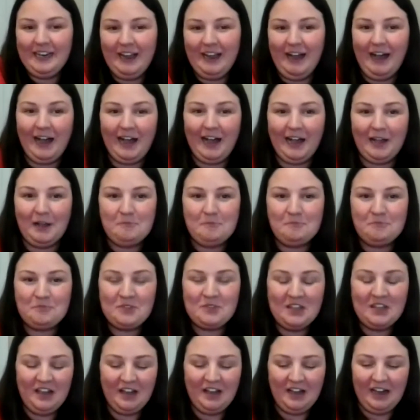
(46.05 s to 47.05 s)

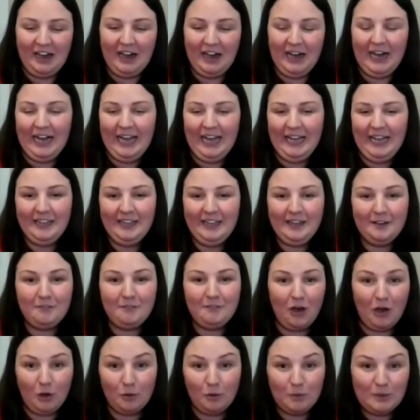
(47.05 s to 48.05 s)
I have
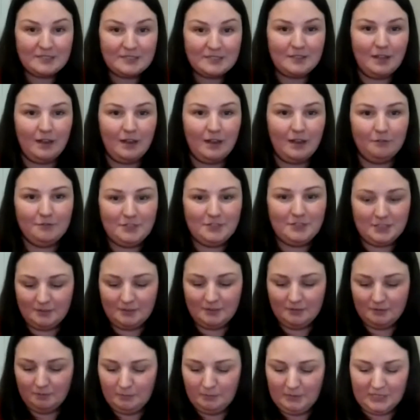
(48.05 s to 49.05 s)
always loved
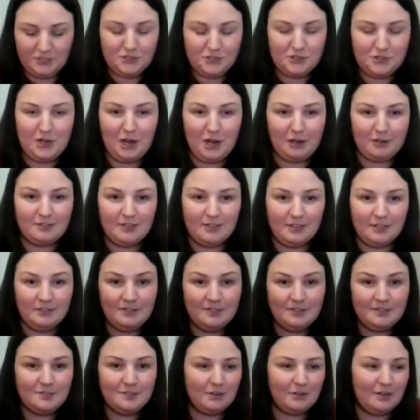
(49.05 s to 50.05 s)
miniature
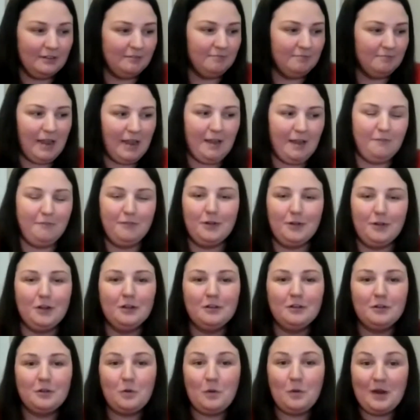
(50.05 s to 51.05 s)
dachshunds, or have
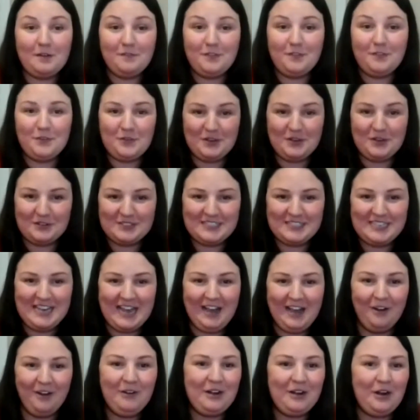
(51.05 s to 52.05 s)
for quite a few years
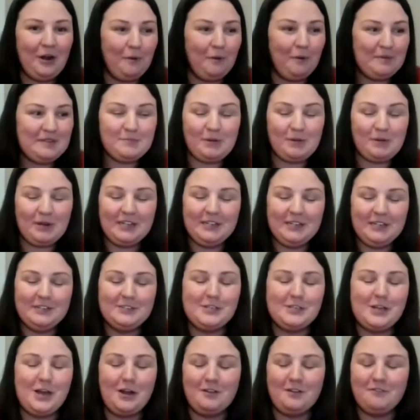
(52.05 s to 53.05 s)
now, and always wanted a
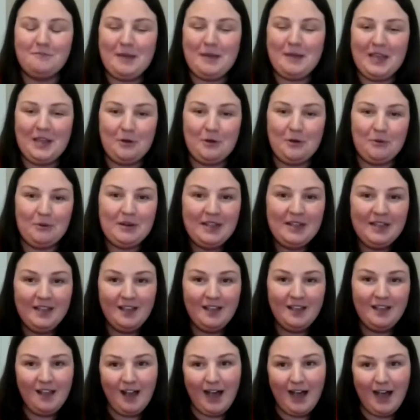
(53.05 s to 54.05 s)
dog of my own.
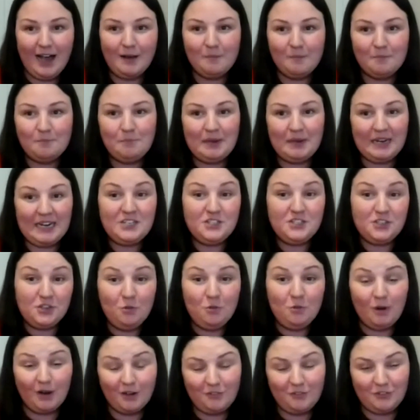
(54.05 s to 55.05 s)
But I do
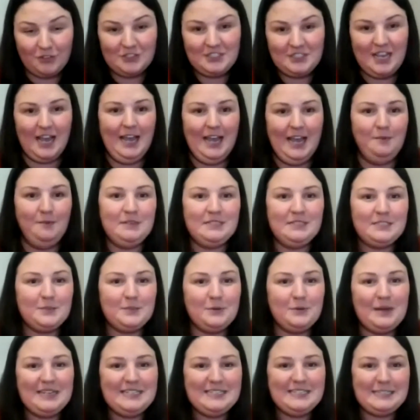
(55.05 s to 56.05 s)
work full time, and
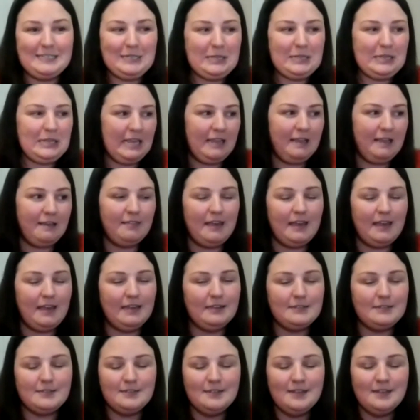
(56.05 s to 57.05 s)
so I didn't think
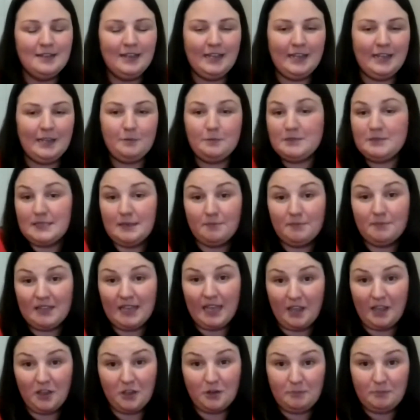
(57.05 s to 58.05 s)
that it was something
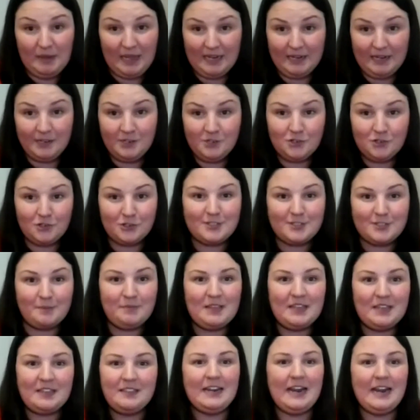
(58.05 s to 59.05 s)
I could manage or
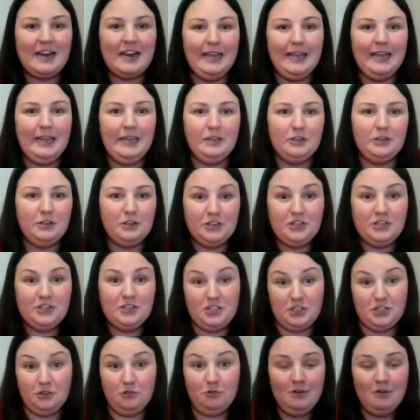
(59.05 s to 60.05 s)
something that I could
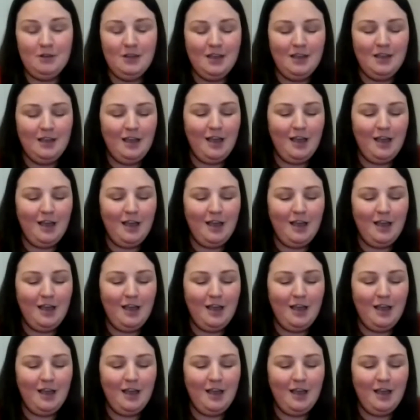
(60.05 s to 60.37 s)
do.